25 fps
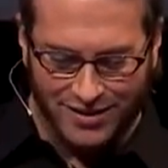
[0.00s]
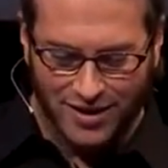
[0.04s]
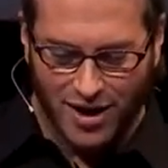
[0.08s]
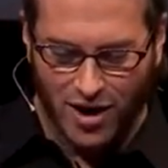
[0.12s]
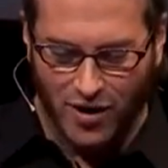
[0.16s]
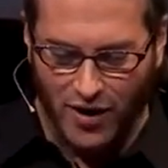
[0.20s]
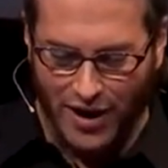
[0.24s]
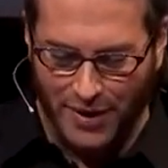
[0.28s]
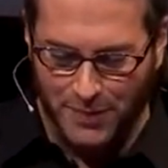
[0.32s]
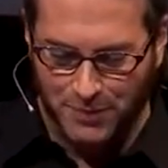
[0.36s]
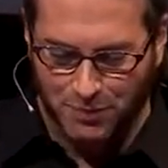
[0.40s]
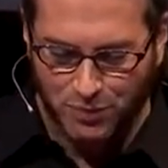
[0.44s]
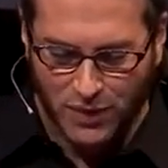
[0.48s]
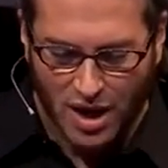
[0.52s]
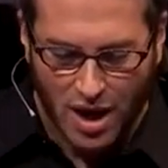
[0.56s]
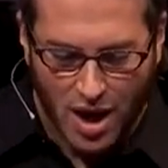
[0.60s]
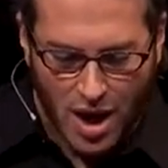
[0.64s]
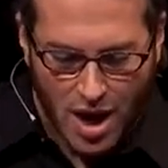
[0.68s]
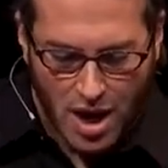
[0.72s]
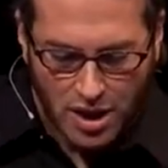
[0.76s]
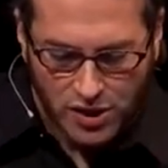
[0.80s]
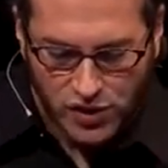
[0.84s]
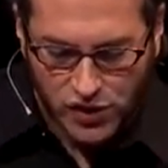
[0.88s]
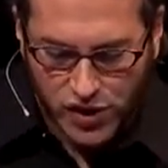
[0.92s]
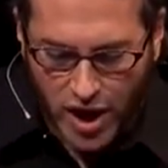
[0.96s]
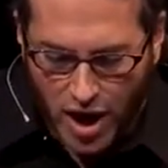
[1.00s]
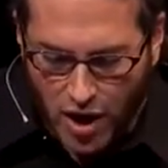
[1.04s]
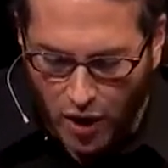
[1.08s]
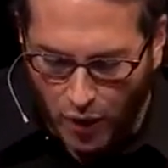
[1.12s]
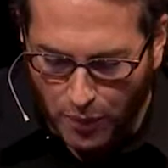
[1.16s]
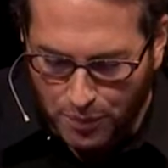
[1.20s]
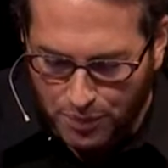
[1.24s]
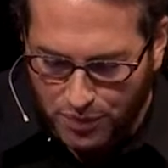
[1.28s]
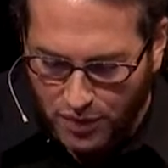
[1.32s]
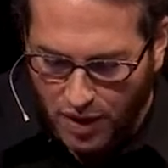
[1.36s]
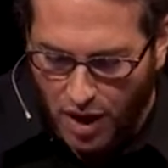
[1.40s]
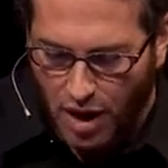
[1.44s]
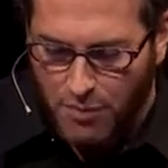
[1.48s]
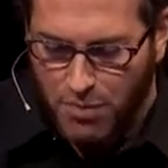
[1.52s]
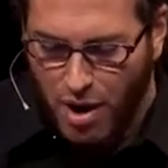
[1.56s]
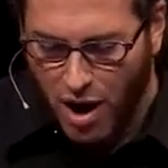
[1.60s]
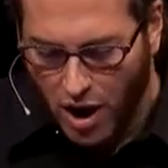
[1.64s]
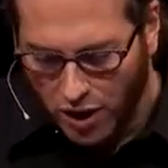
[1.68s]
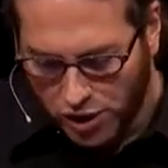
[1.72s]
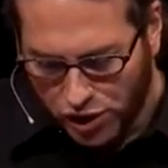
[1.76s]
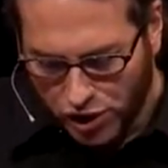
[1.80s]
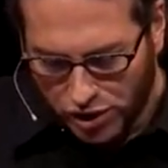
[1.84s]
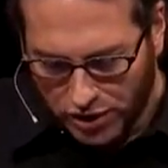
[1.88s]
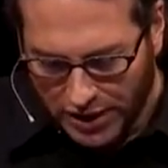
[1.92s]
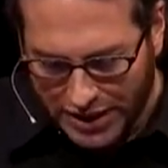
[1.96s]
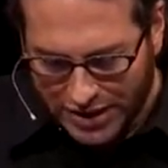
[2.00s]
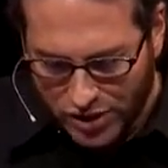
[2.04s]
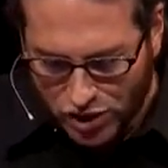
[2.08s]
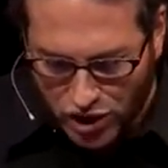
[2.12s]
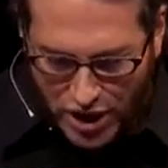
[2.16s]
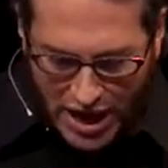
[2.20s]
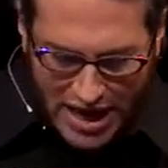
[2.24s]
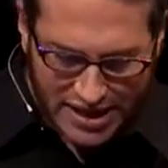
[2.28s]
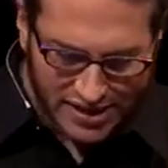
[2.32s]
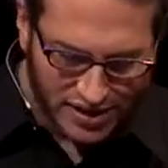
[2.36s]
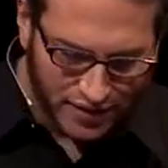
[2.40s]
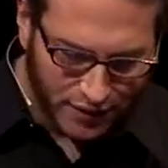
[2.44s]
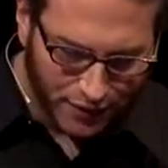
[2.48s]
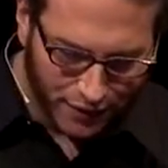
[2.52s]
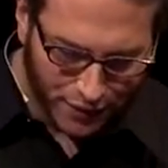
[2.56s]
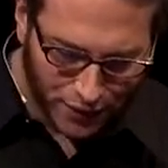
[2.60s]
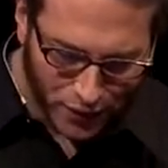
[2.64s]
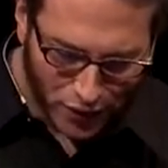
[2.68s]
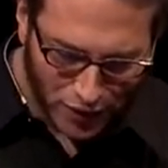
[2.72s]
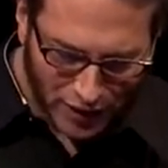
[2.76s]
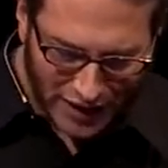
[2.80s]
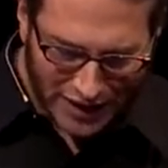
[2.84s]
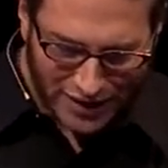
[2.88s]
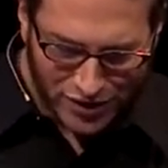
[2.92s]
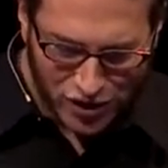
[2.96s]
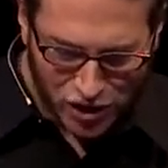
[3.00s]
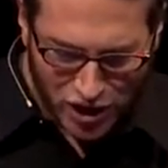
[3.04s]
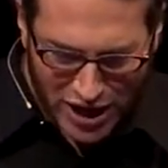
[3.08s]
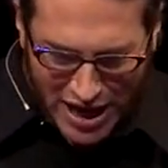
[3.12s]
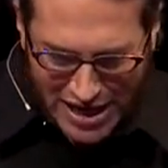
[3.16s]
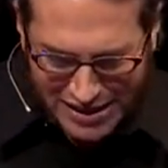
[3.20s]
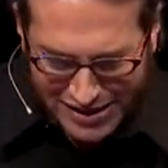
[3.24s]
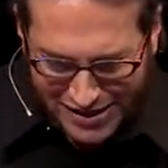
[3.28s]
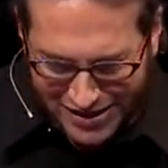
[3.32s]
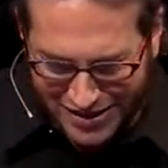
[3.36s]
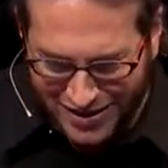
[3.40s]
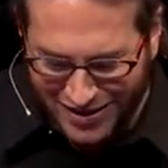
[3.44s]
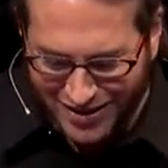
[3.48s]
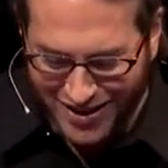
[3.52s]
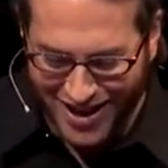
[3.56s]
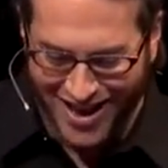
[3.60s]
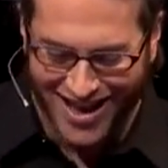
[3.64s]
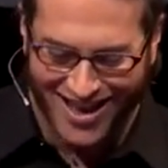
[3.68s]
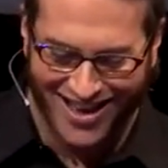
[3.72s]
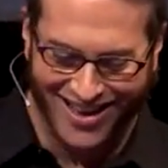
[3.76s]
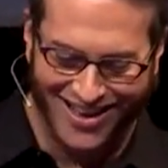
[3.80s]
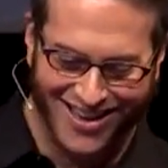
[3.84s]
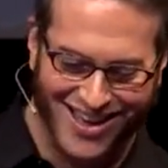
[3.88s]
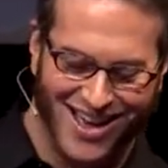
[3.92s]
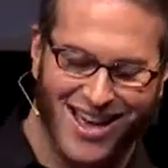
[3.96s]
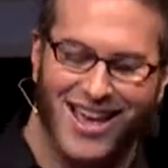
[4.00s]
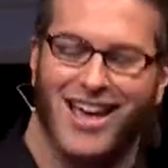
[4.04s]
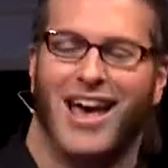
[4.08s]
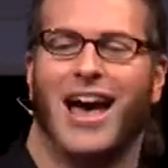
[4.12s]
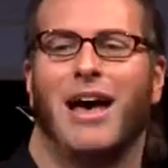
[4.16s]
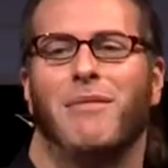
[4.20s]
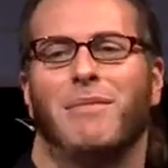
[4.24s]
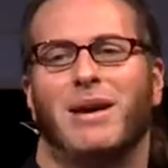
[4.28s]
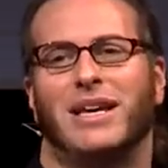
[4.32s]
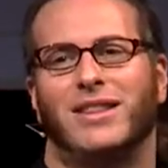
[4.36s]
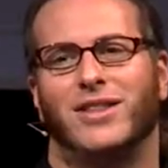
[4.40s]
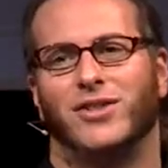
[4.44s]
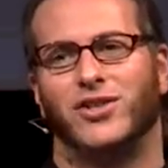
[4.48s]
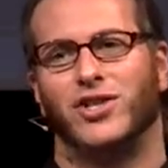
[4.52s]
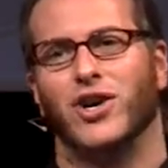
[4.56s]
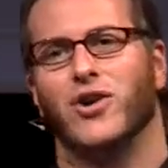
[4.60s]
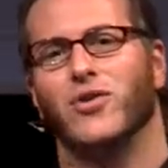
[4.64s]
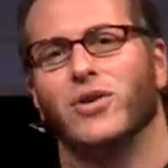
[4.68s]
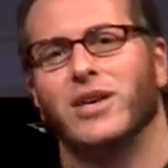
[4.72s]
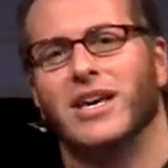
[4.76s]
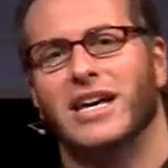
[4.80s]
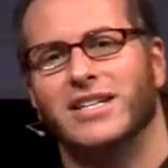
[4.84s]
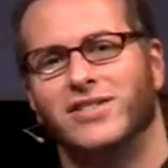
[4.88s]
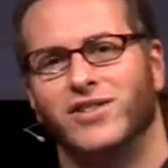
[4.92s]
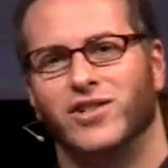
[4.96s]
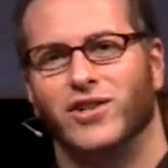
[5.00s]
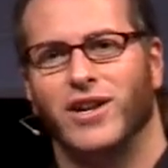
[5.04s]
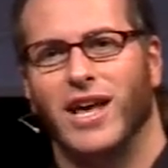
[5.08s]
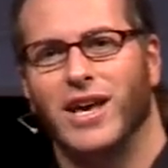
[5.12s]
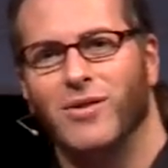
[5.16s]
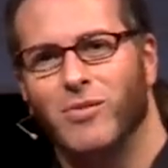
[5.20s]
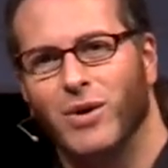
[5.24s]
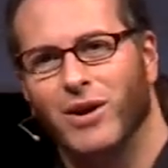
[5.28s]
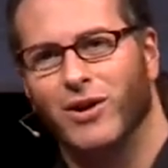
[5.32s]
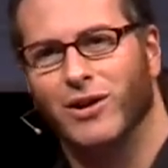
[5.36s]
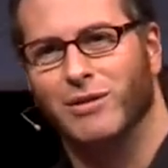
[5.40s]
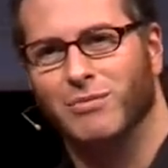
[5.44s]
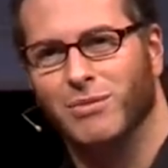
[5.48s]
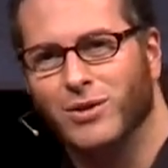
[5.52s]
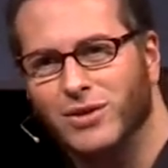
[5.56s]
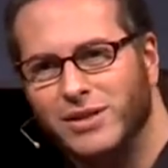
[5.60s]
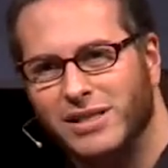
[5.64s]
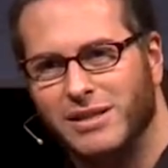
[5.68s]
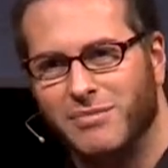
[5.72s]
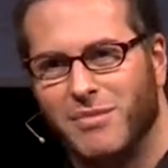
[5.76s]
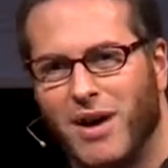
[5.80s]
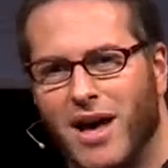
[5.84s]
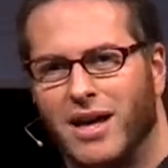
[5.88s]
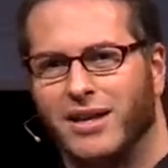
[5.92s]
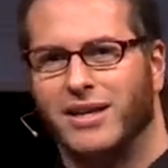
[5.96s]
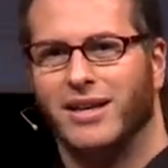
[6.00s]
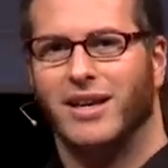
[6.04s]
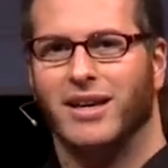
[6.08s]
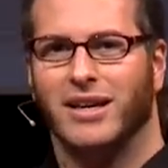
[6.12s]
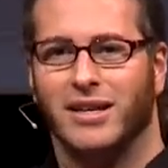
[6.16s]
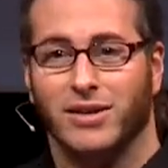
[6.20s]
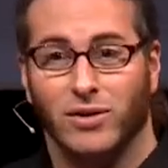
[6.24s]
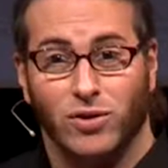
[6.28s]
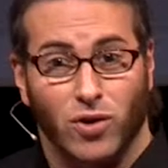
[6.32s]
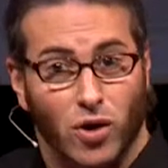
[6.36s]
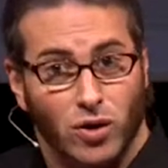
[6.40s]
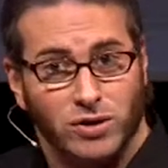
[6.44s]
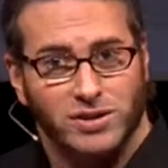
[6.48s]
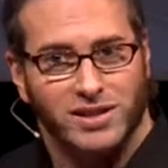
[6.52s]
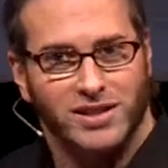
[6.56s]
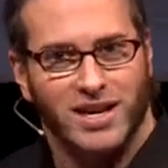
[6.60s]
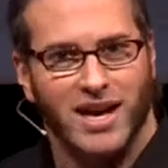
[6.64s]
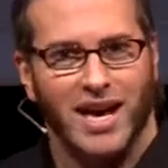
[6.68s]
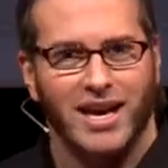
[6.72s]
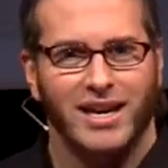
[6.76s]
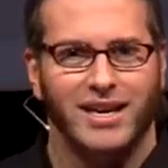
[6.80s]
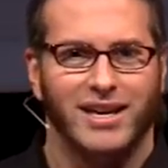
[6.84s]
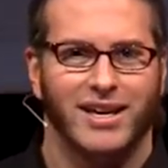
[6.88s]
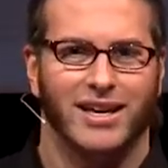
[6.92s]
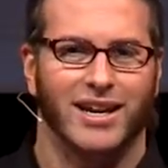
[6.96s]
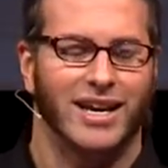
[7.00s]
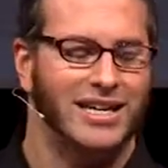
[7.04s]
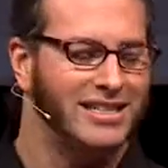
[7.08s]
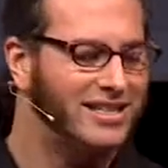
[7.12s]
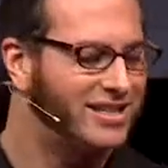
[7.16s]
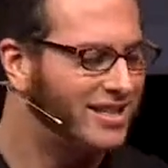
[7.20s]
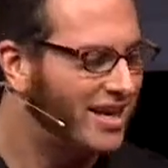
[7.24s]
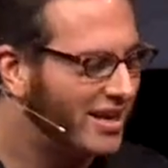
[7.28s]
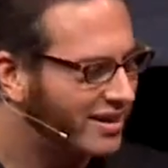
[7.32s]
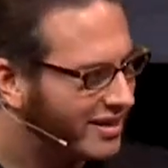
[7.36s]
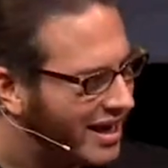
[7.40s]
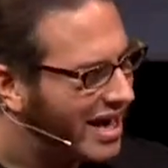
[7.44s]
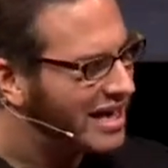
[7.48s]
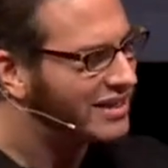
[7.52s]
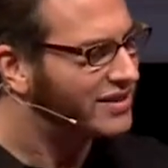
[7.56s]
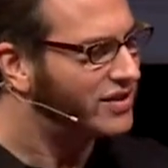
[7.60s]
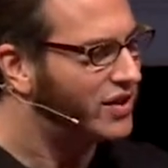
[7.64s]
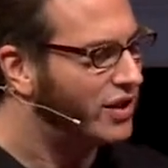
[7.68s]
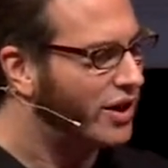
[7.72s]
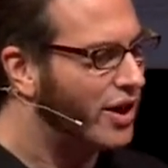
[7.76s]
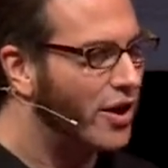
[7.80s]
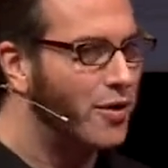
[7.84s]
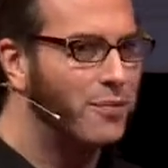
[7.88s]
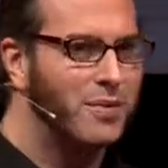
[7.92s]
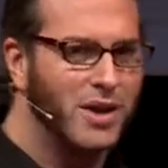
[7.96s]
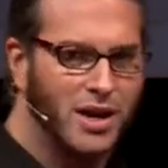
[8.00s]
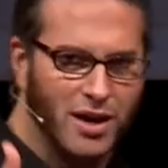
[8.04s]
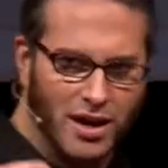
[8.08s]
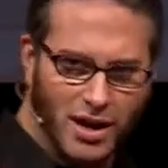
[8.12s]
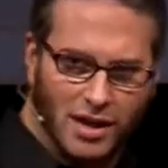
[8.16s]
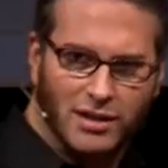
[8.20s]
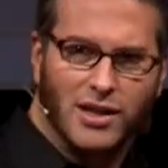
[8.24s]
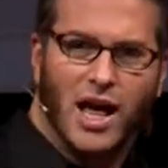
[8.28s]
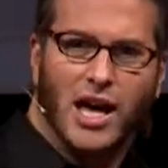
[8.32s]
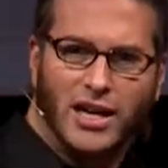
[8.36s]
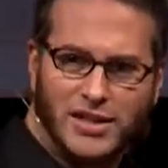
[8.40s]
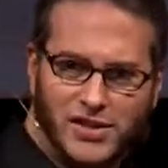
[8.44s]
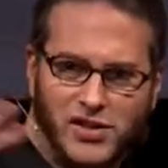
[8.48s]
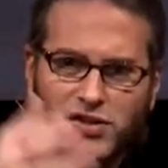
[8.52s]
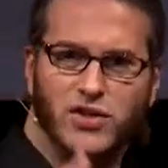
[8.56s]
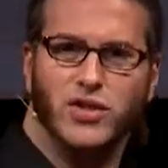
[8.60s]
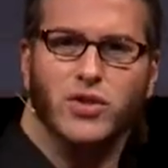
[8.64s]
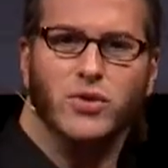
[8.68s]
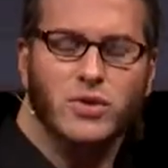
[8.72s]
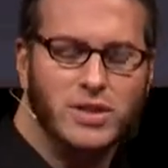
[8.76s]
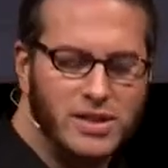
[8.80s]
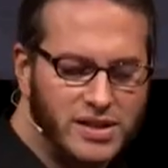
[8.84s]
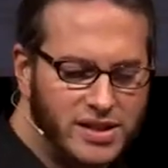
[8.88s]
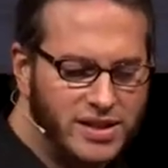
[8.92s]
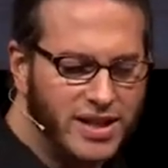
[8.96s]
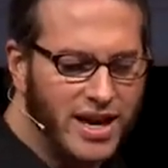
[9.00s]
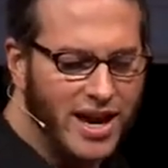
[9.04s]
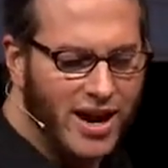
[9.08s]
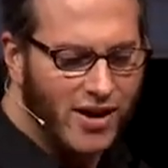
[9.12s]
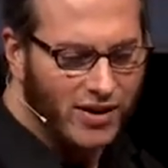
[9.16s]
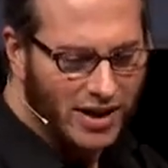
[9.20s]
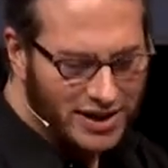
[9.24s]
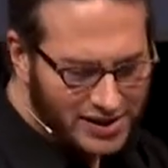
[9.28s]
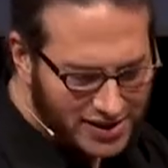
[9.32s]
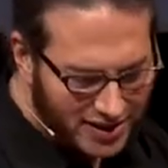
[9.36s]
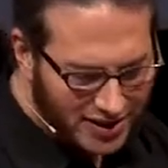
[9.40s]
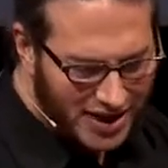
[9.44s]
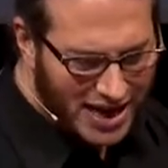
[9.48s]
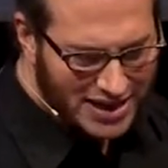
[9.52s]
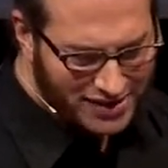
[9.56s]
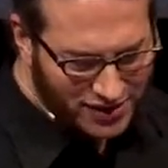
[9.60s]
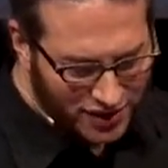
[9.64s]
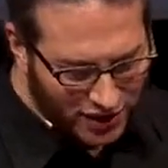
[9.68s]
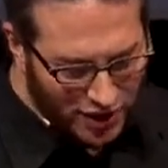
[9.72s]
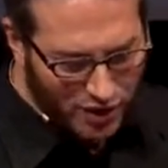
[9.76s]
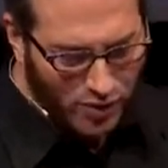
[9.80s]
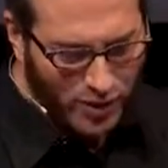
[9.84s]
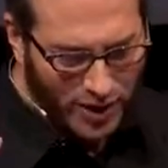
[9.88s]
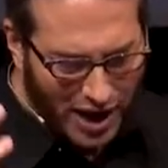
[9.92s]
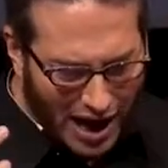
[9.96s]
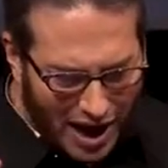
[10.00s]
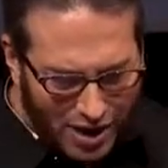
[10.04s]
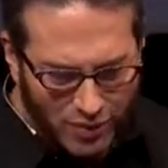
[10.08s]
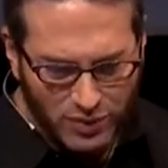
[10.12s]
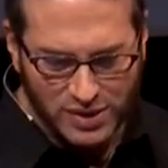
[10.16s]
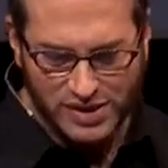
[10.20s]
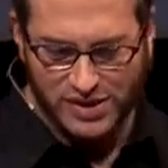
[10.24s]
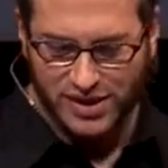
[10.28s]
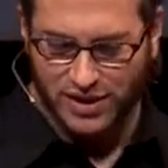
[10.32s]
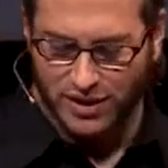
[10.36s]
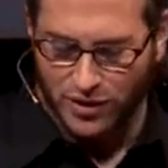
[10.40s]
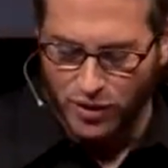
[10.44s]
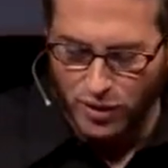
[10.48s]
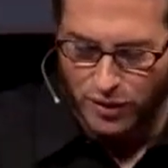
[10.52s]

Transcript: All right, so partial ingest, full ingest. I made the joke yesterday. We were at Multimania in Kortrijk, and I said, yes, a lot of students there. And I said, yes, when I was in